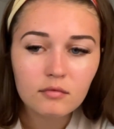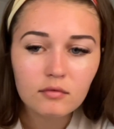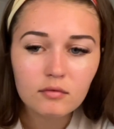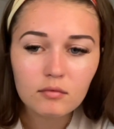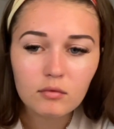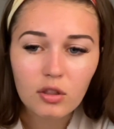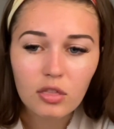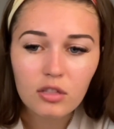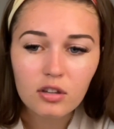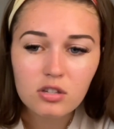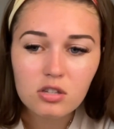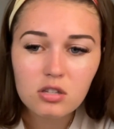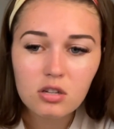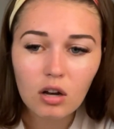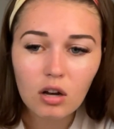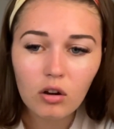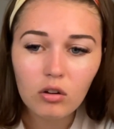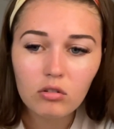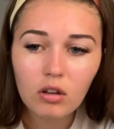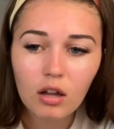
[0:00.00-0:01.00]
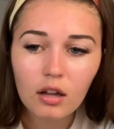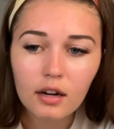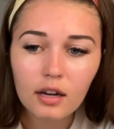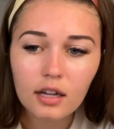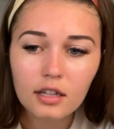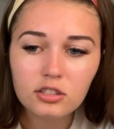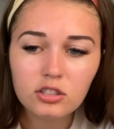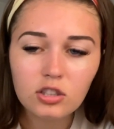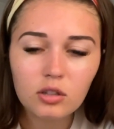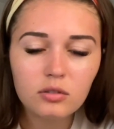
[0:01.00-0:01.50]
with the skull on
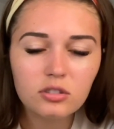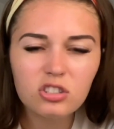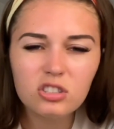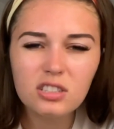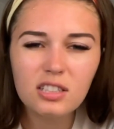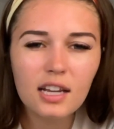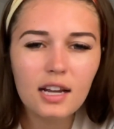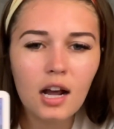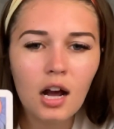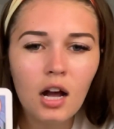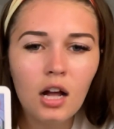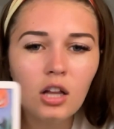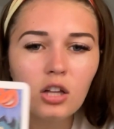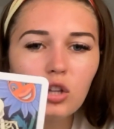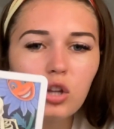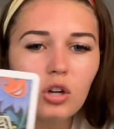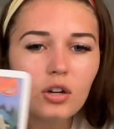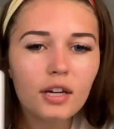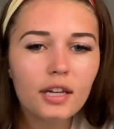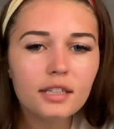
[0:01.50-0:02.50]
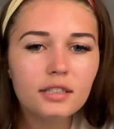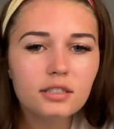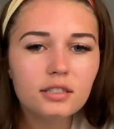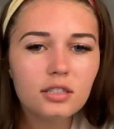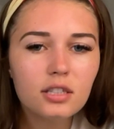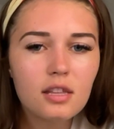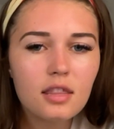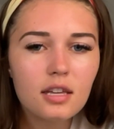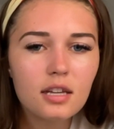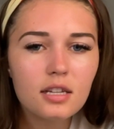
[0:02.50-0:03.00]
it so it's just like look into
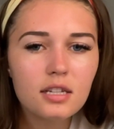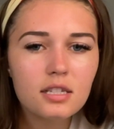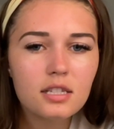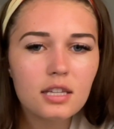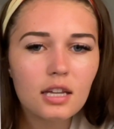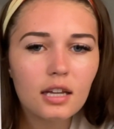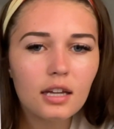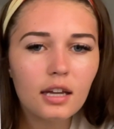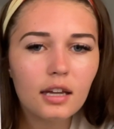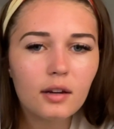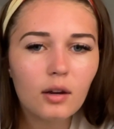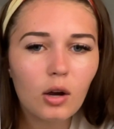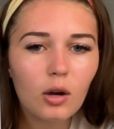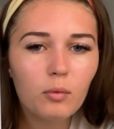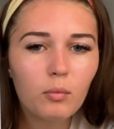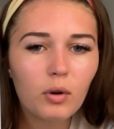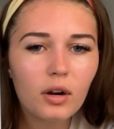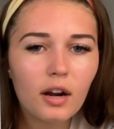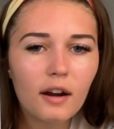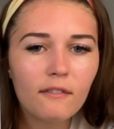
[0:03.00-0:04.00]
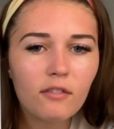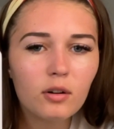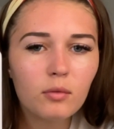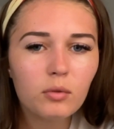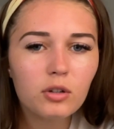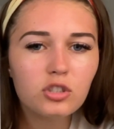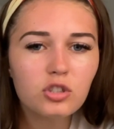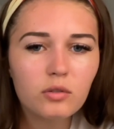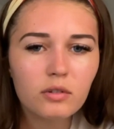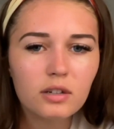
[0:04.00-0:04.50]
this and, and whatever it
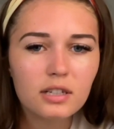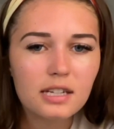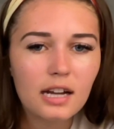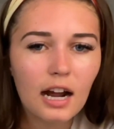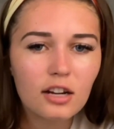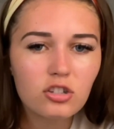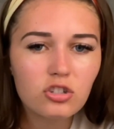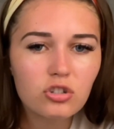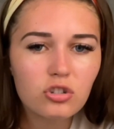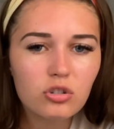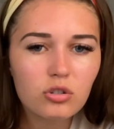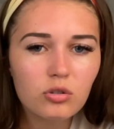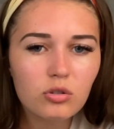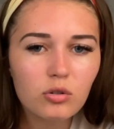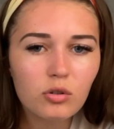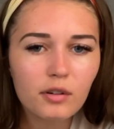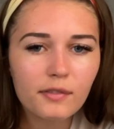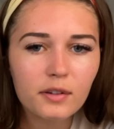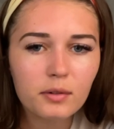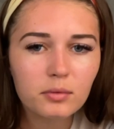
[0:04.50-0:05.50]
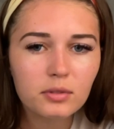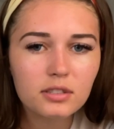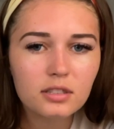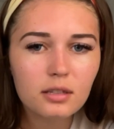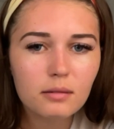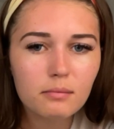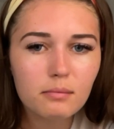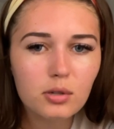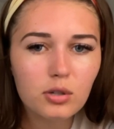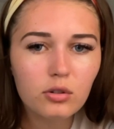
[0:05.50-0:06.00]
was you were attached to if it was the
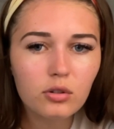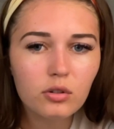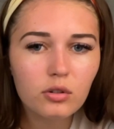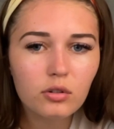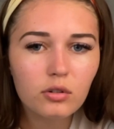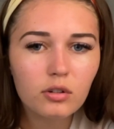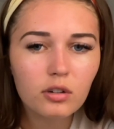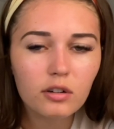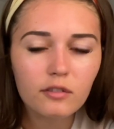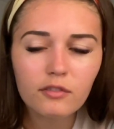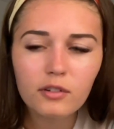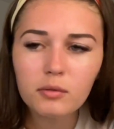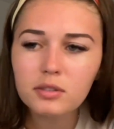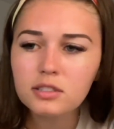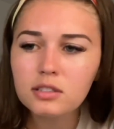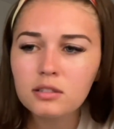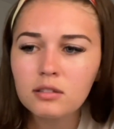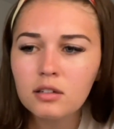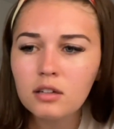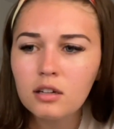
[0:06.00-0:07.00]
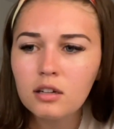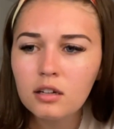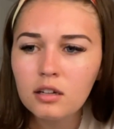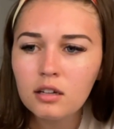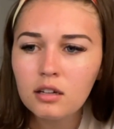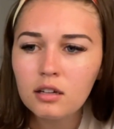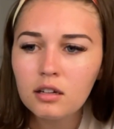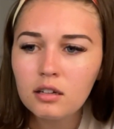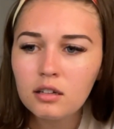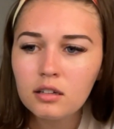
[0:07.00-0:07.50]
moon if it was
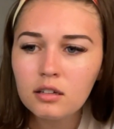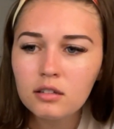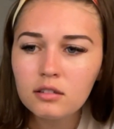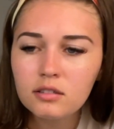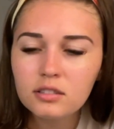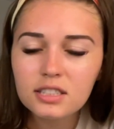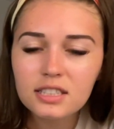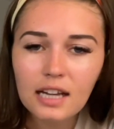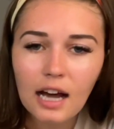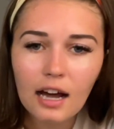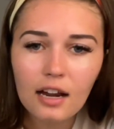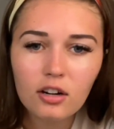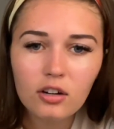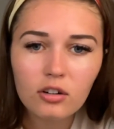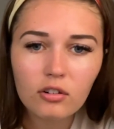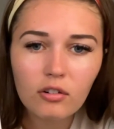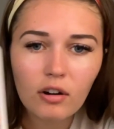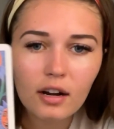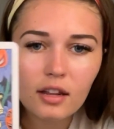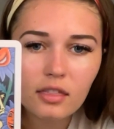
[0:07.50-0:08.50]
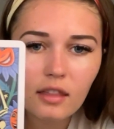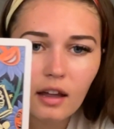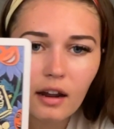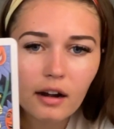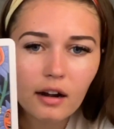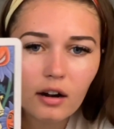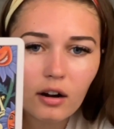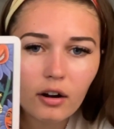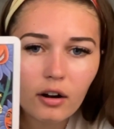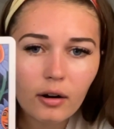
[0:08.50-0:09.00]
Saturn right
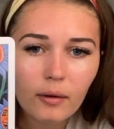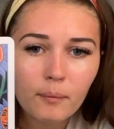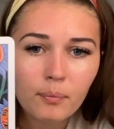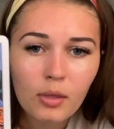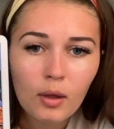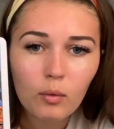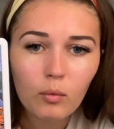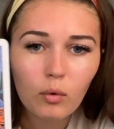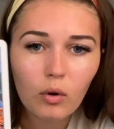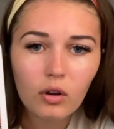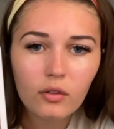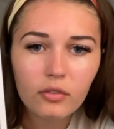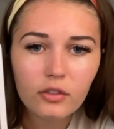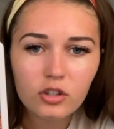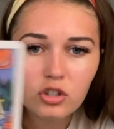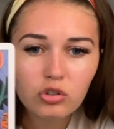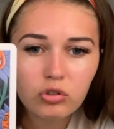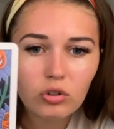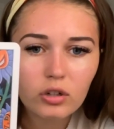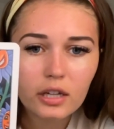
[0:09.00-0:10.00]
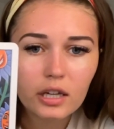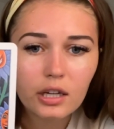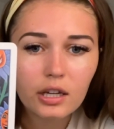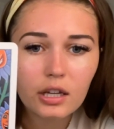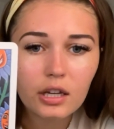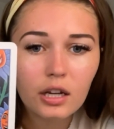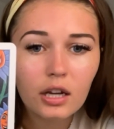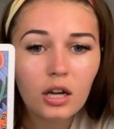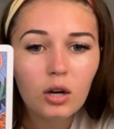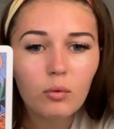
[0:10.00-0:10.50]
there, the
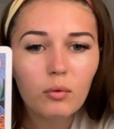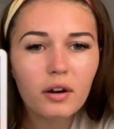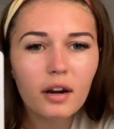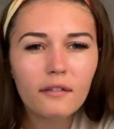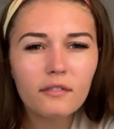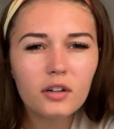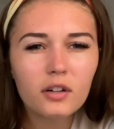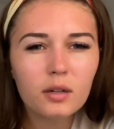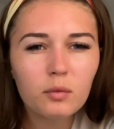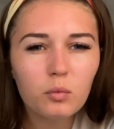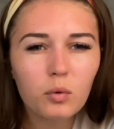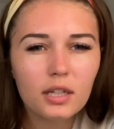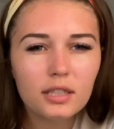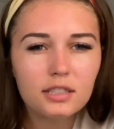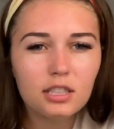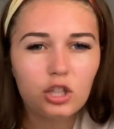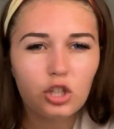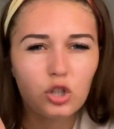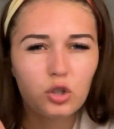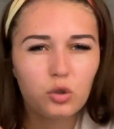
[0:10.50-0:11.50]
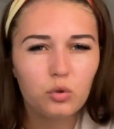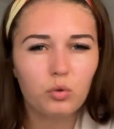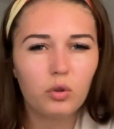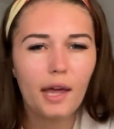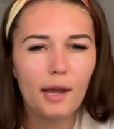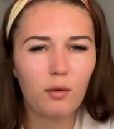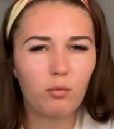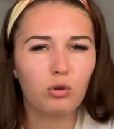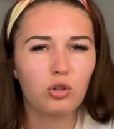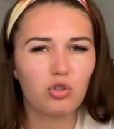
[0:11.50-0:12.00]
tree, whatever it was that you
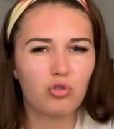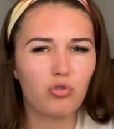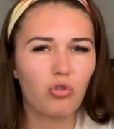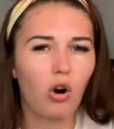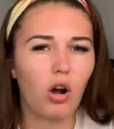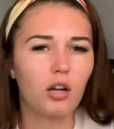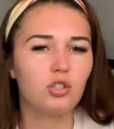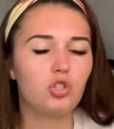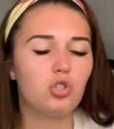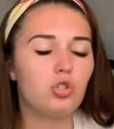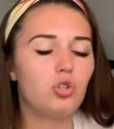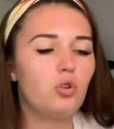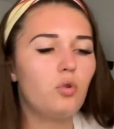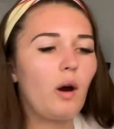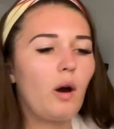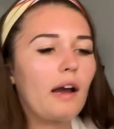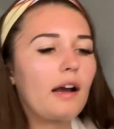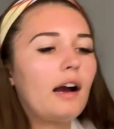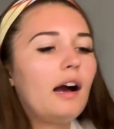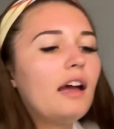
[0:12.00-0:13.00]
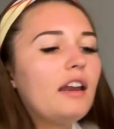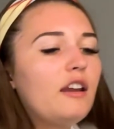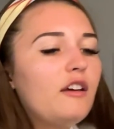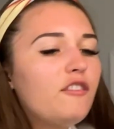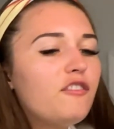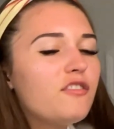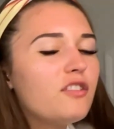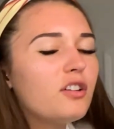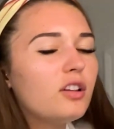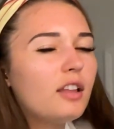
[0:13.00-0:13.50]
like were drawn to, I kind of
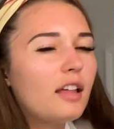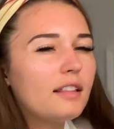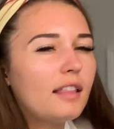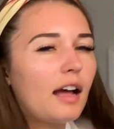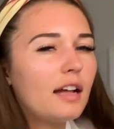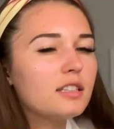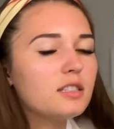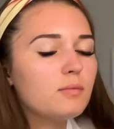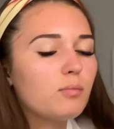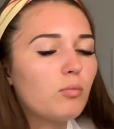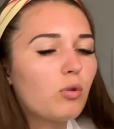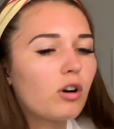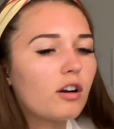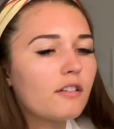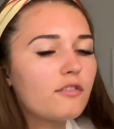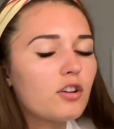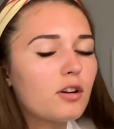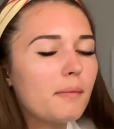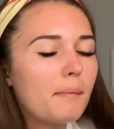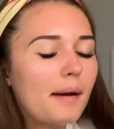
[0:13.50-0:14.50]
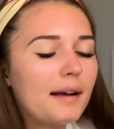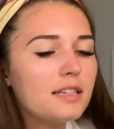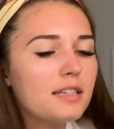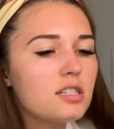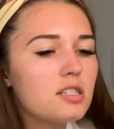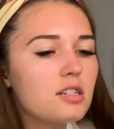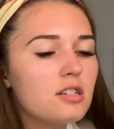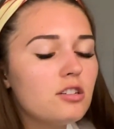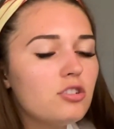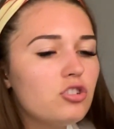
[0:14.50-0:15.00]
feel like that's more of your
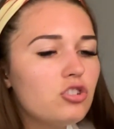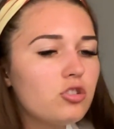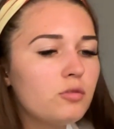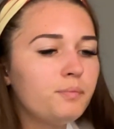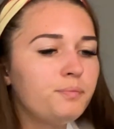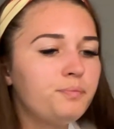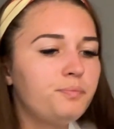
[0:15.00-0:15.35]
message.